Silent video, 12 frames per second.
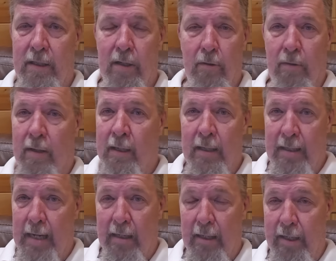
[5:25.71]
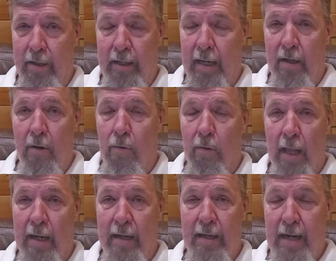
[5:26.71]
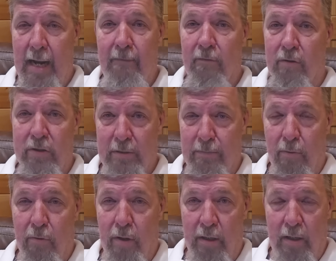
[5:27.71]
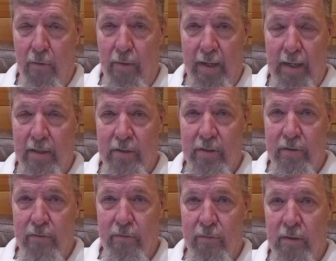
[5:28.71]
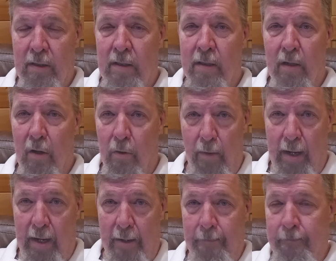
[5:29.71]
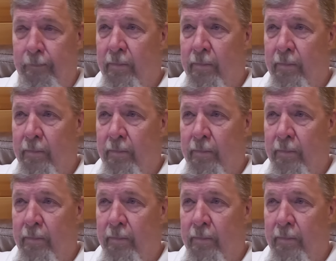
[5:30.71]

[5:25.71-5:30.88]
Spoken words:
You know, not like you're getting a whole lot of naval support going into Iran.